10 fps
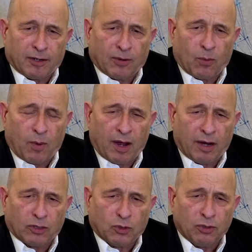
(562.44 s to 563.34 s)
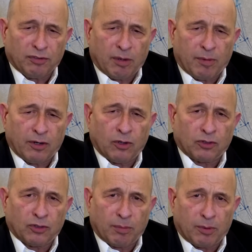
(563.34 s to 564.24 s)
2 of them are
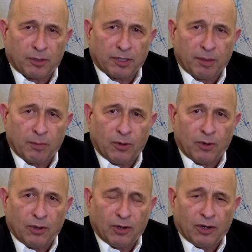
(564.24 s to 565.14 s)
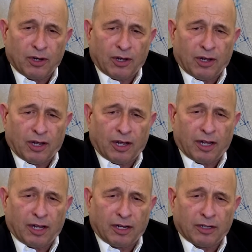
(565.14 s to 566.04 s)
not on the board anymore,
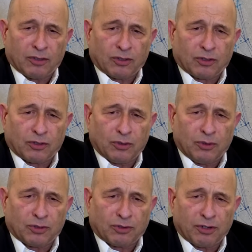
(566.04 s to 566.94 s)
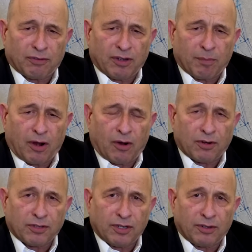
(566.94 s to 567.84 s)
and 2 or 3 of them are
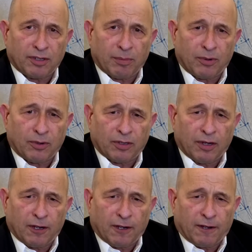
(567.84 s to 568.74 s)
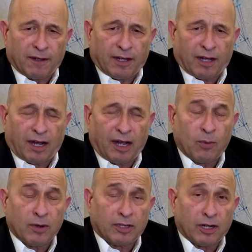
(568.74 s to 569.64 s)
still on the board. I
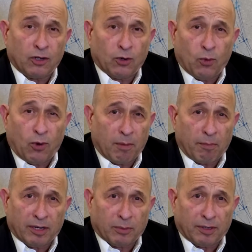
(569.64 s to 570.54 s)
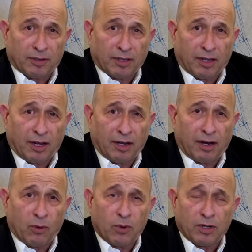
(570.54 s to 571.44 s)
wouldn't tell you who I met with, and
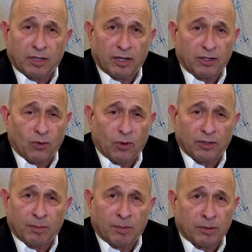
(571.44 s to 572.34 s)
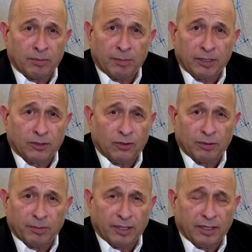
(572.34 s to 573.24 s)
I wouldn't tell you what the board member
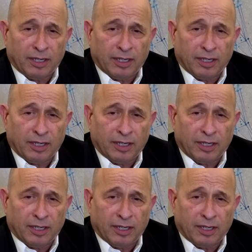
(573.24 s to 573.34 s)
told me,